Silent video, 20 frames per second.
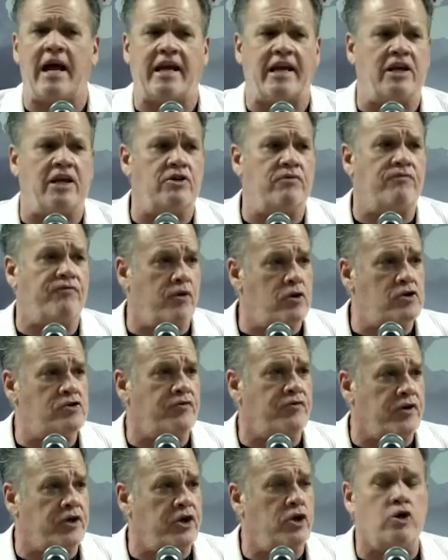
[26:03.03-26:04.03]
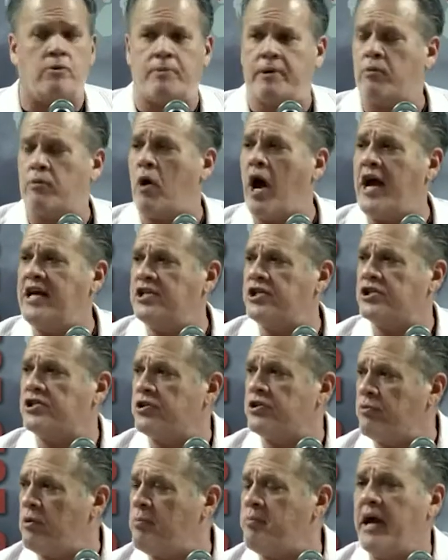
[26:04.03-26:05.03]
back in first for you to be righteous
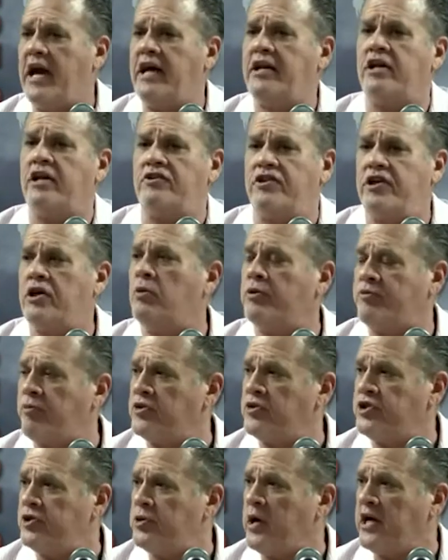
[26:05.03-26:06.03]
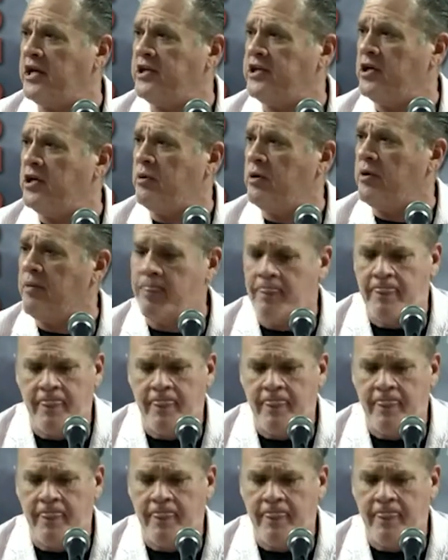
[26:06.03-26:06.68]
and repent and deal with what you got to deal with.